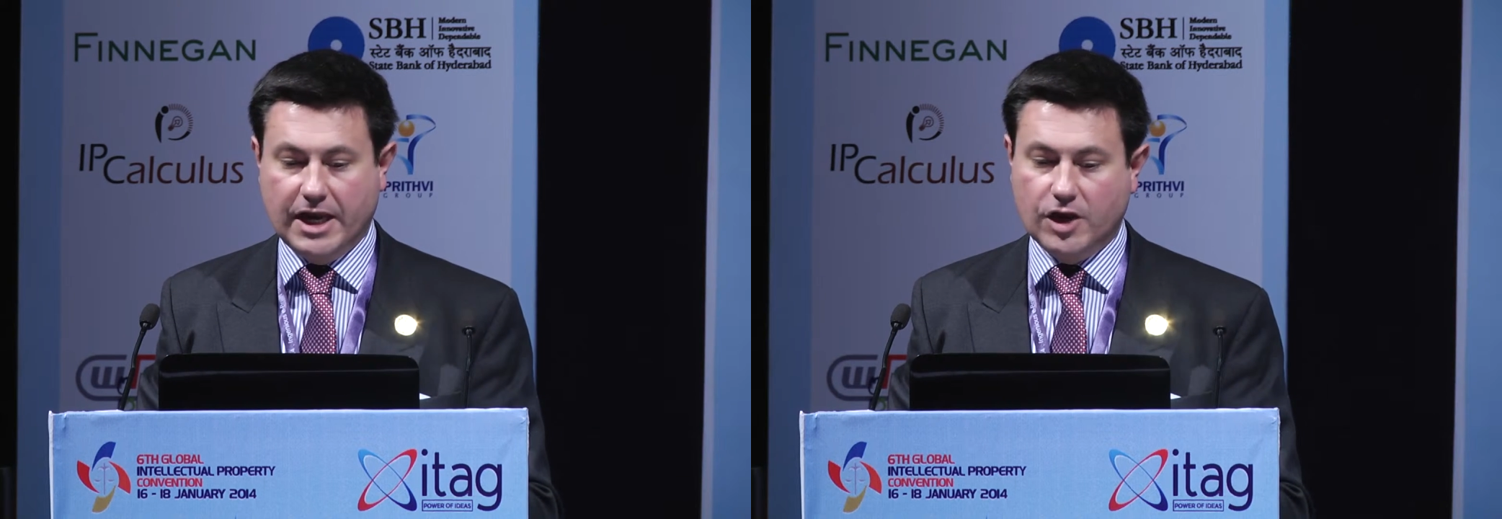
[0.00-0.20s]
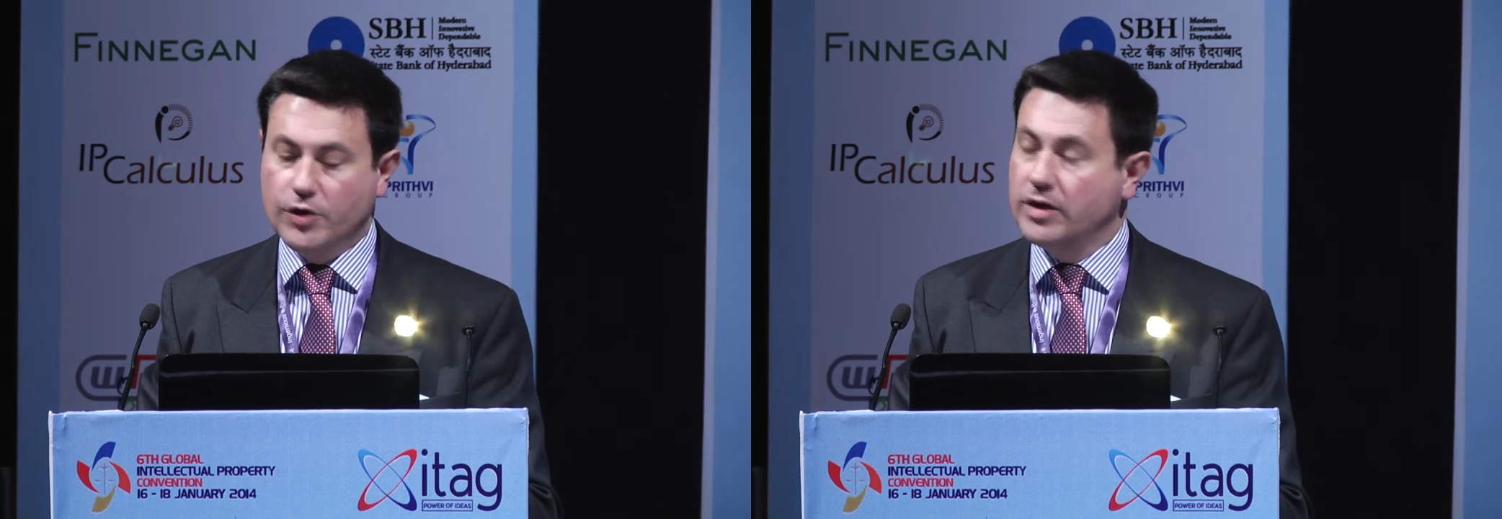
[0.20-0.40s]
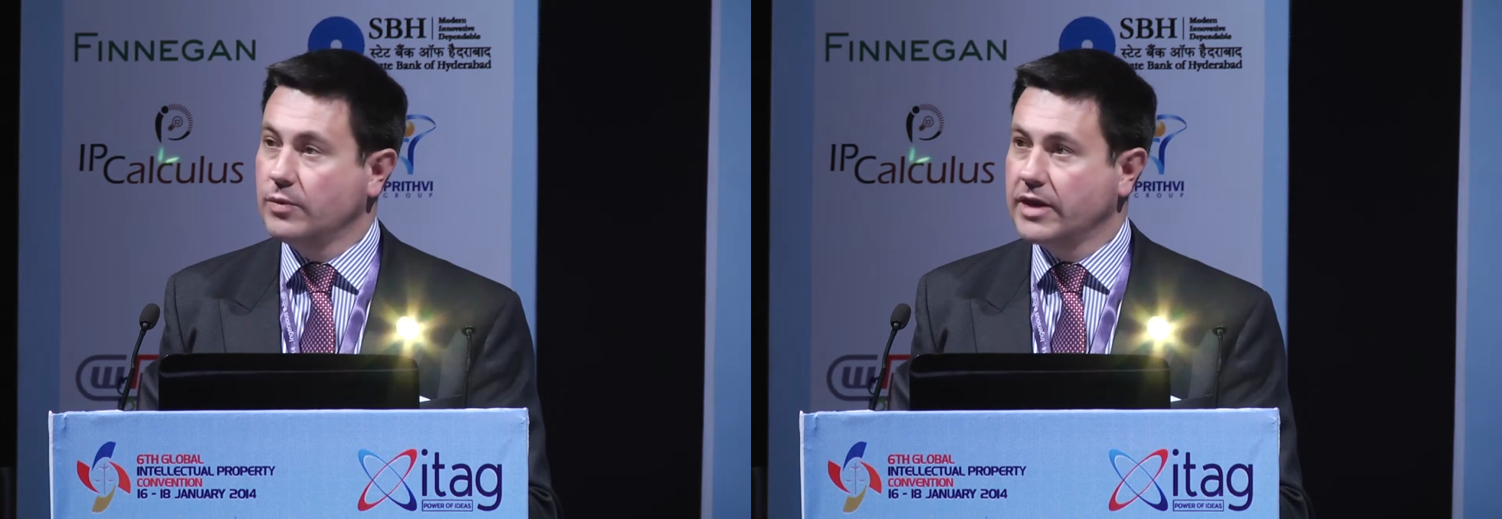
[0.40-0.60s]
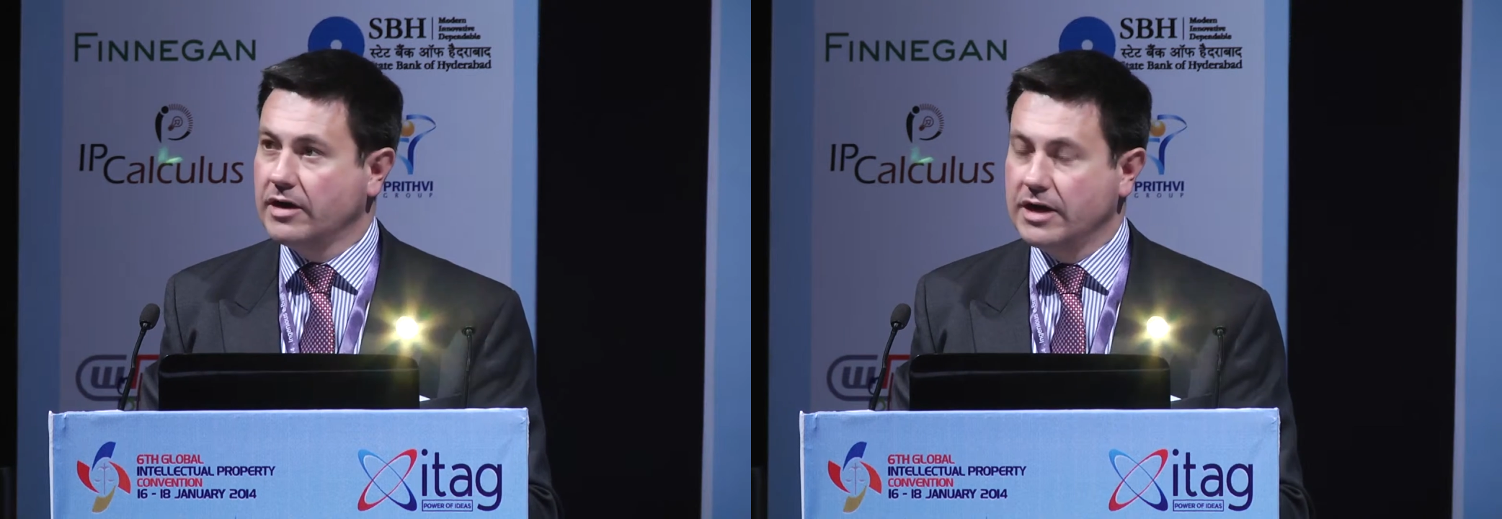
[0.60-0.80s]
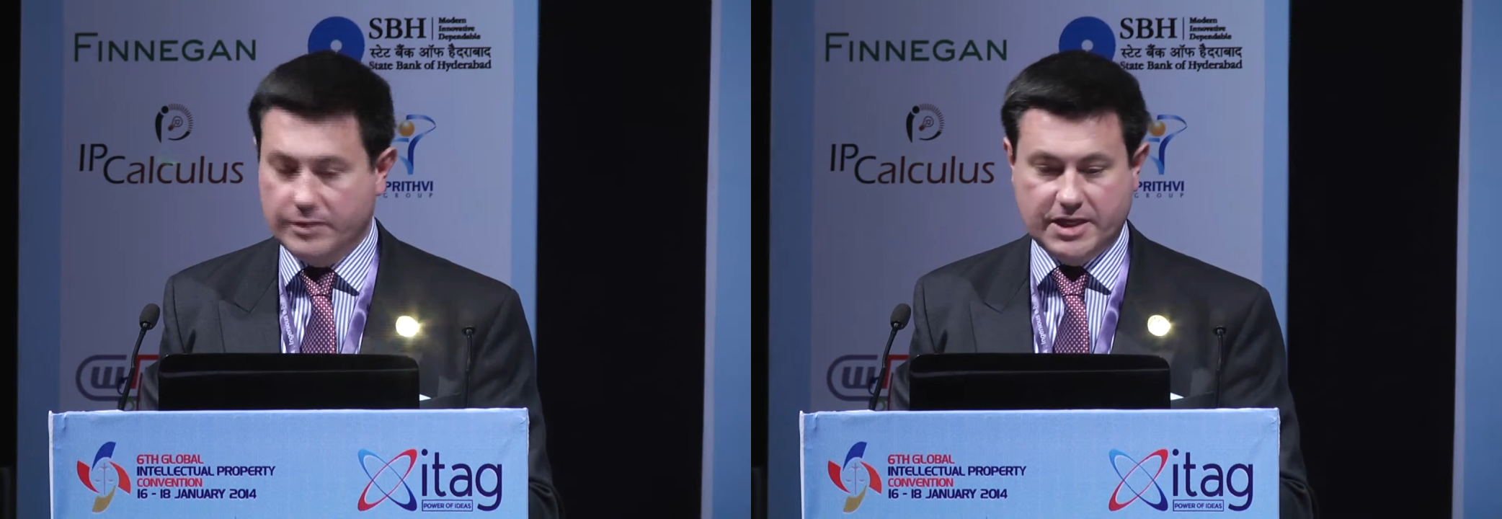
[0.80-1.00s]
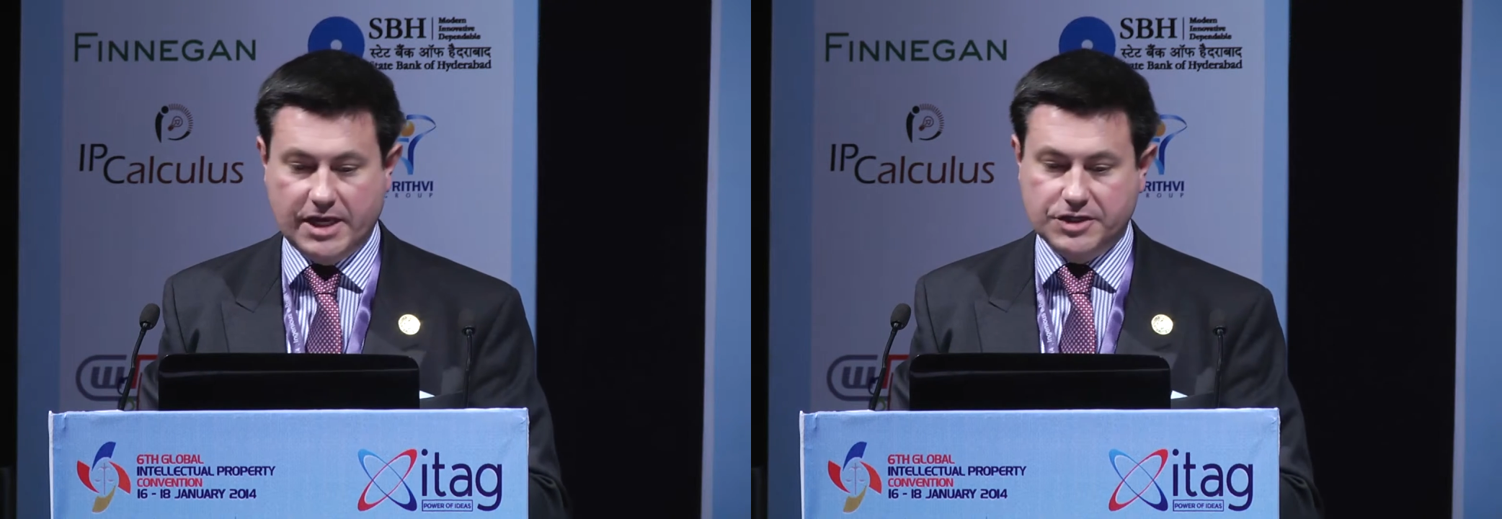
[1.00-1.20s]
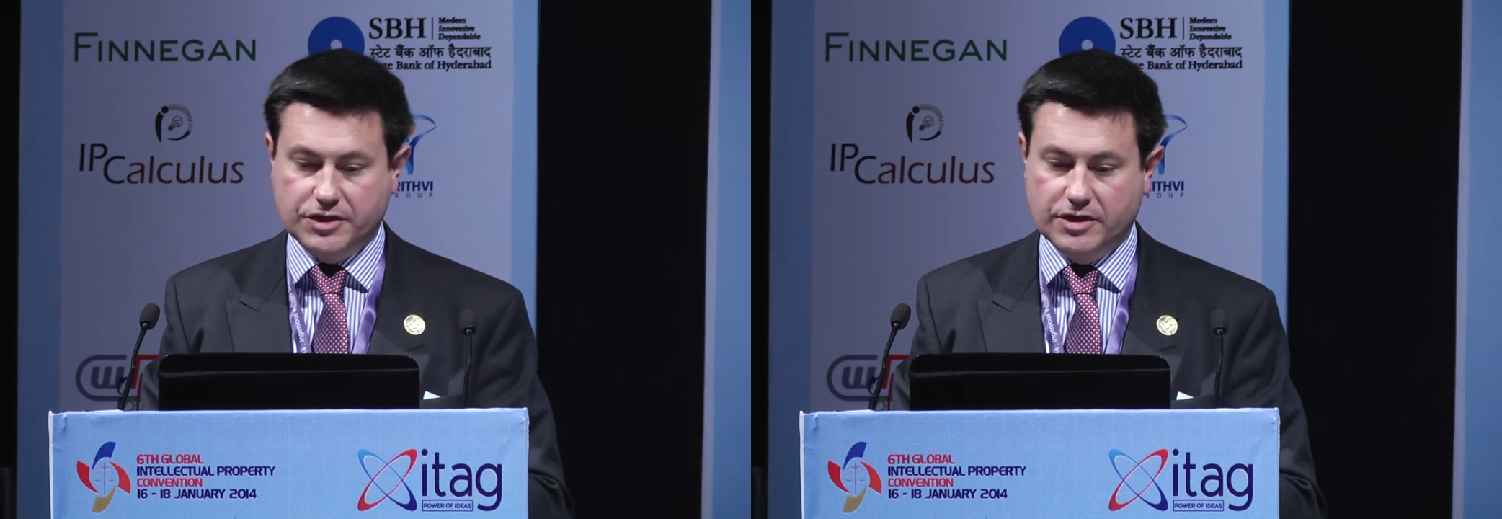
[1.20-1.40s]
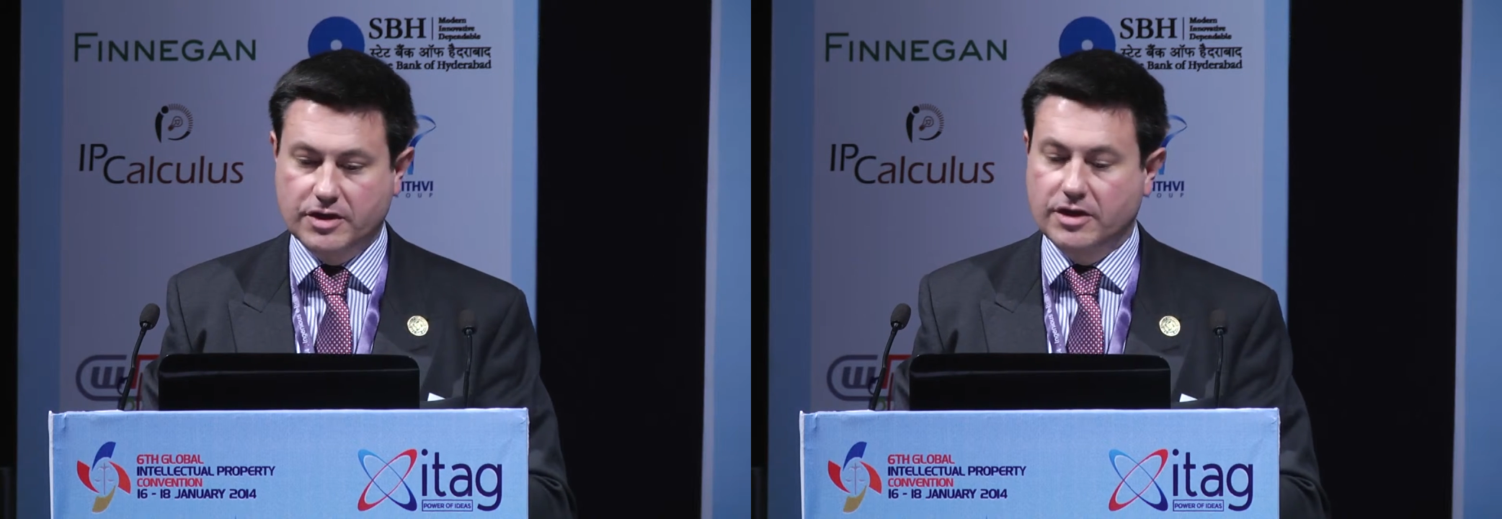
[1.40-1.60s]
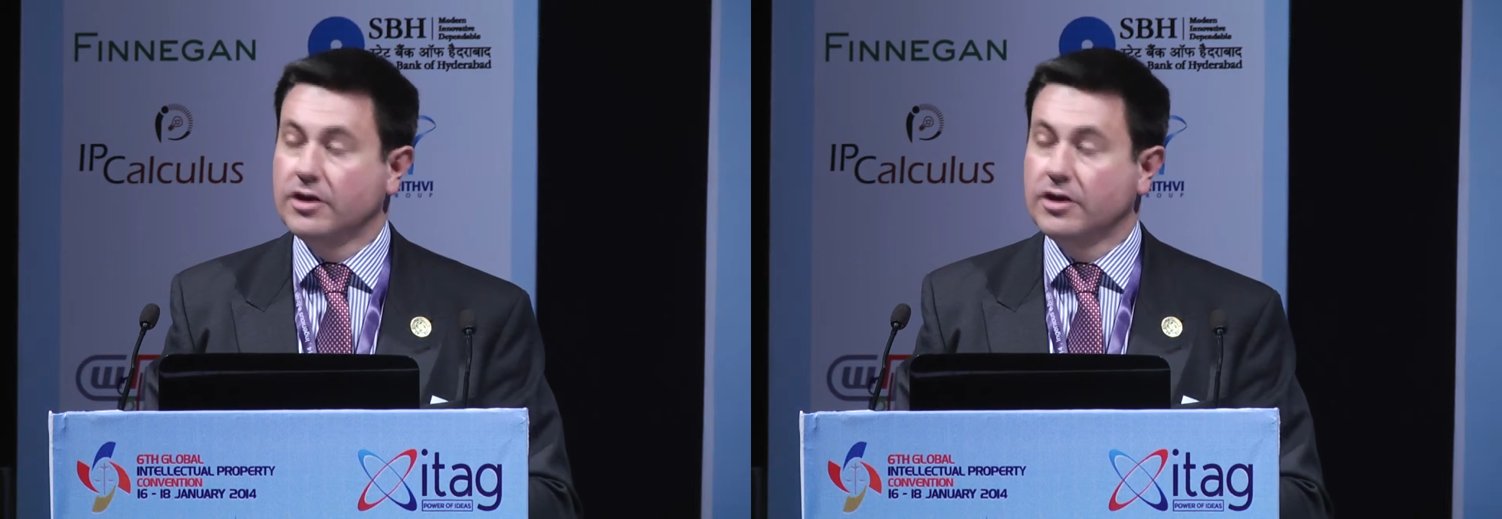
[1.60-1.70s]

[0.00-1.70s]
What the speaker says: including without limitation